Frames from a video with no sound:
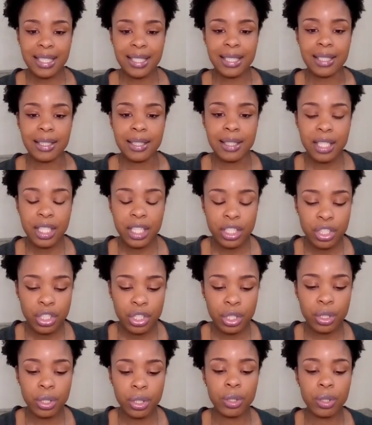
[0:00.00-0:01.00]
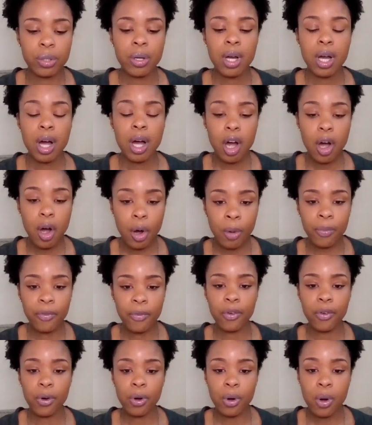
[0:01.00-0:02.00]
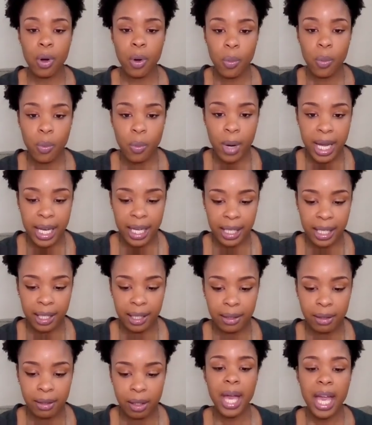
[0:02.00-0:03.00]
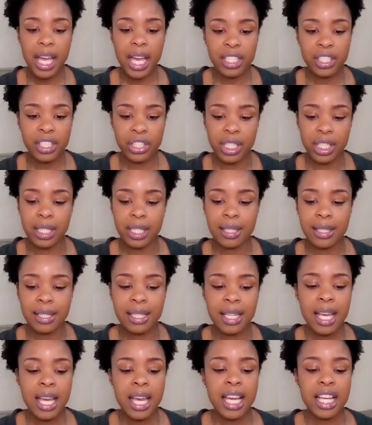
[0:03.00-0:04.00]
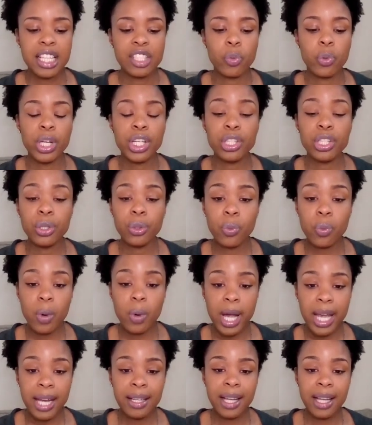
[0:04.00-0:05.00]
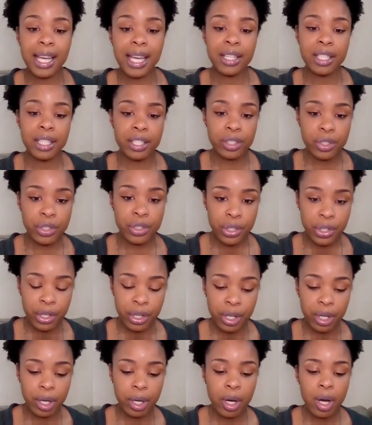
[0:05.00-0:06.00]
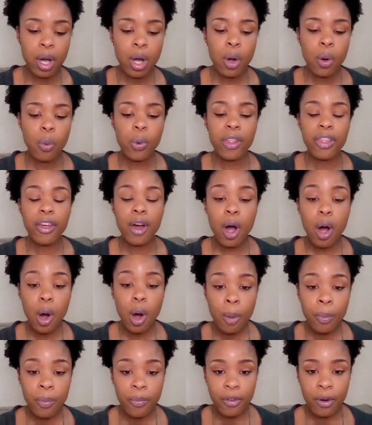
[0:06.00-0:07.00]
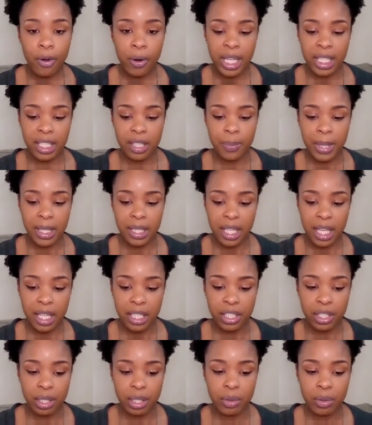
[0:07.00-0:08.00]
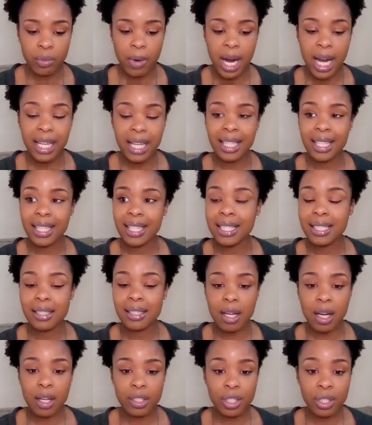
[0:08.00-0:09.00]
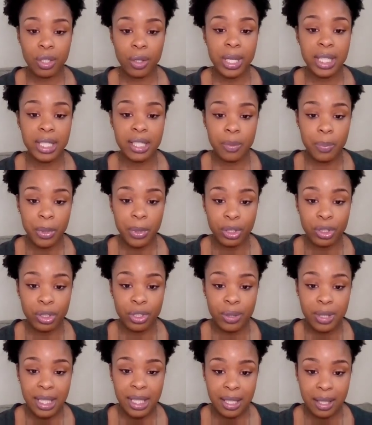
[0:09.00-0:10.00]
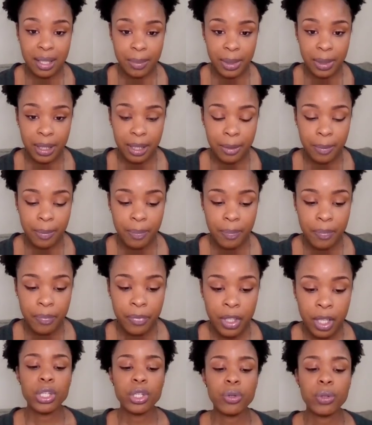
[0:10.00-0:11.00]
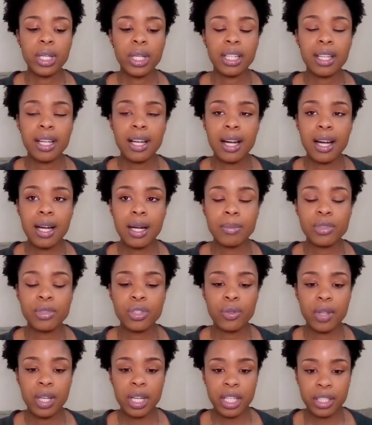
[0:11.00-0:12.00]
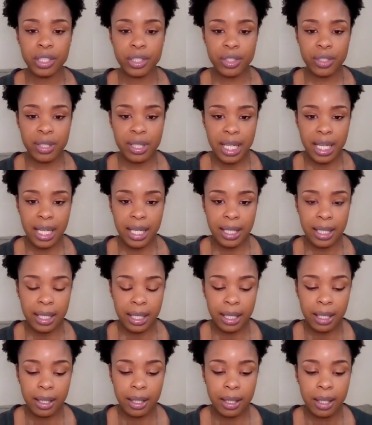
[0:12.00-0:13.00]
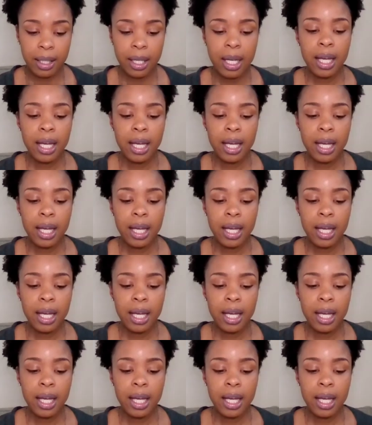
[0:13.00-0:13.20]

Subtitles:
is intentional, hopeful waiting. Patience is when you wait and endure with hopeful expectation, right? And it is also a spiritual discipline. When you can come to the understanding